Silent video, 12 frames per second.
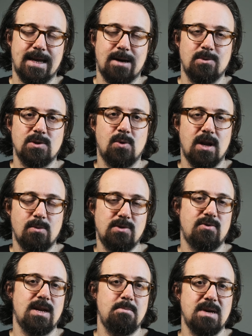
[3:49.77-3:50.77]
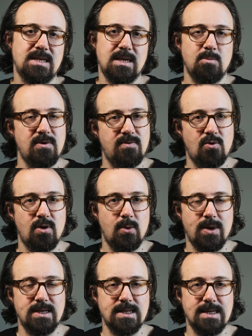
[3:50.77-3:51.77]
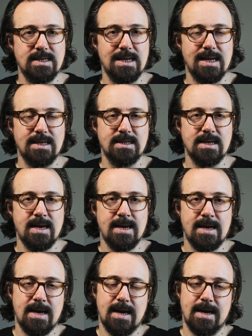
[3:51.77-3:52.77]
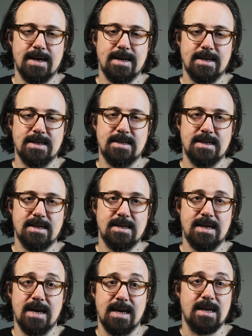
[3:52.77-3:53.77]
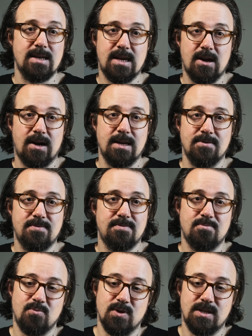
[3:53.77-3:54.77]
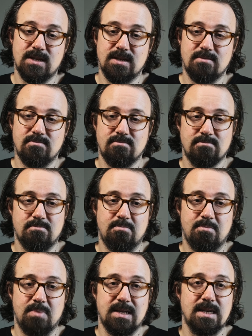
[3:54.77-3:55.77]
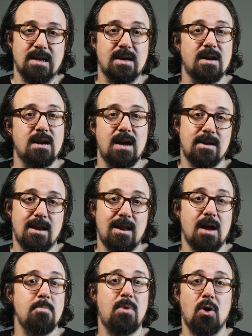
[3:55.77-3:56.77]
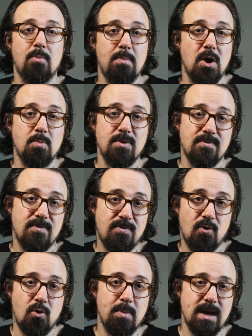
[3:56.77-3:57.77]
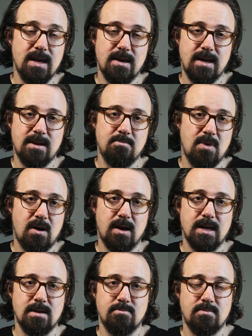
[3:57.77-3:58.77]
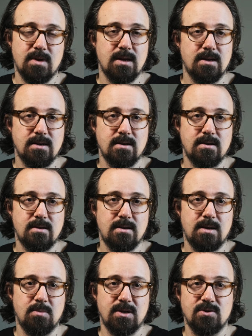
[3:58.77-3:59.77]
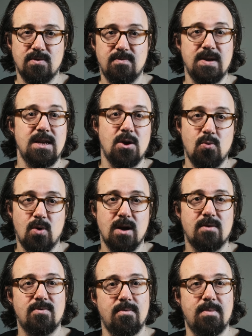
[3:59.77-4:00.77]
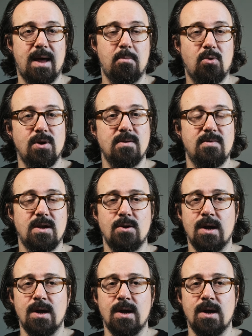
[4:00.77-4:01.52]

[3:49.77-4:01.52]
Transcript: that was what I was really missing before I went to this lens. And yeah, it kind of was basically like a light bulb moment for me in my sort of video work from that point of view.